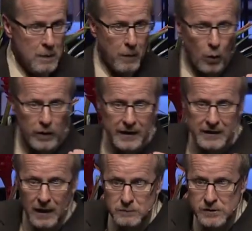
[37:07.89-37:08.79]
But when it
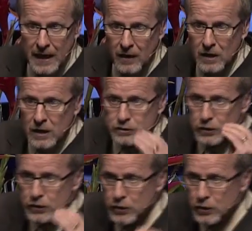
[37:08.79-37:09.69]
comes down
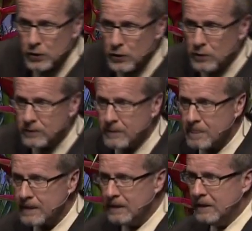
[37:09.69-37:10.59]
to you
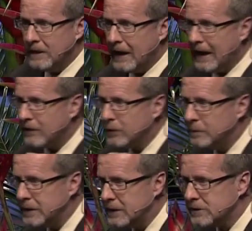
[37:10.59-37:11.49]
and the
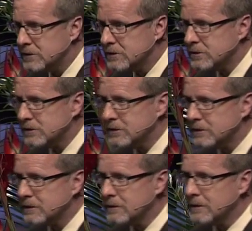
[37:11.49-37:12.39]
beast,
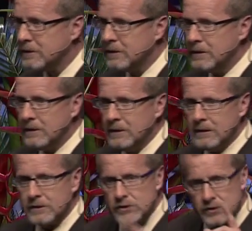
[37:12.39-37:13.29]

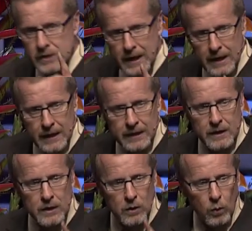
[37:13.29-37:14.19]
stay
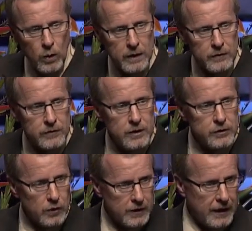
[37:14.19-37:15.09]
with
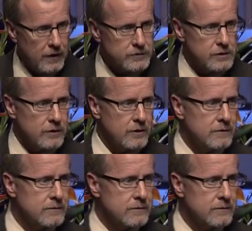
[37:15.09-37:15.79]
your counselor.